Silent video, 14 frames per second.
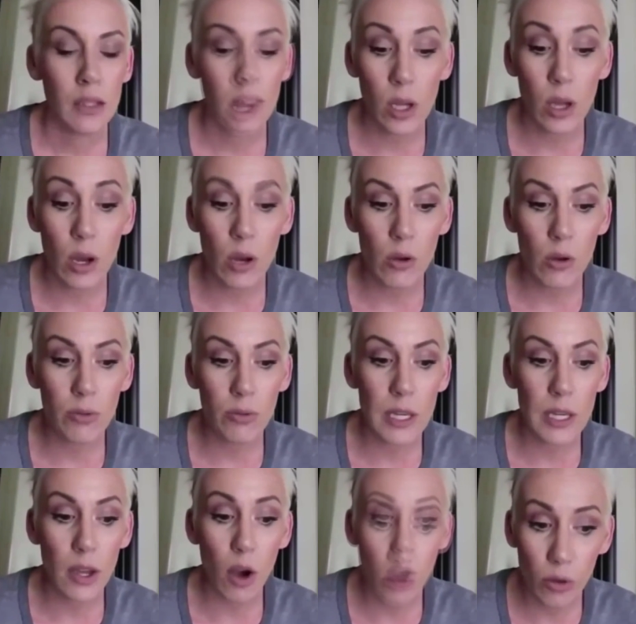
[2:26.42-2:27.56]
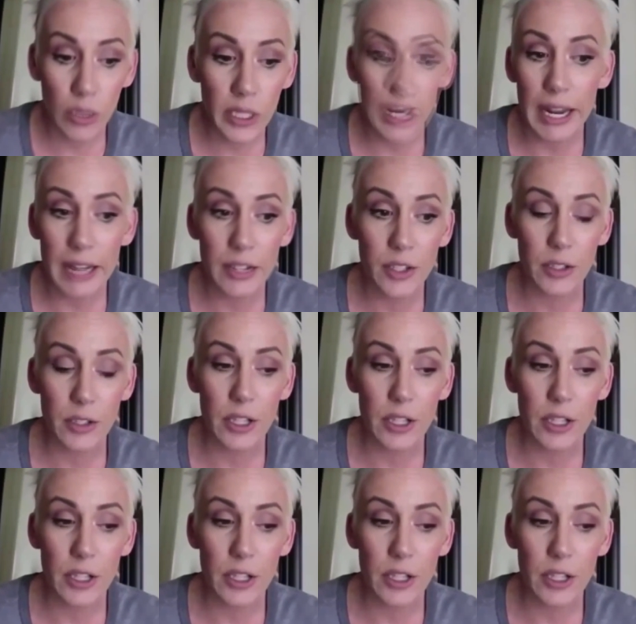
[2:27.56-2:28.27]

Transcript: So the only answer to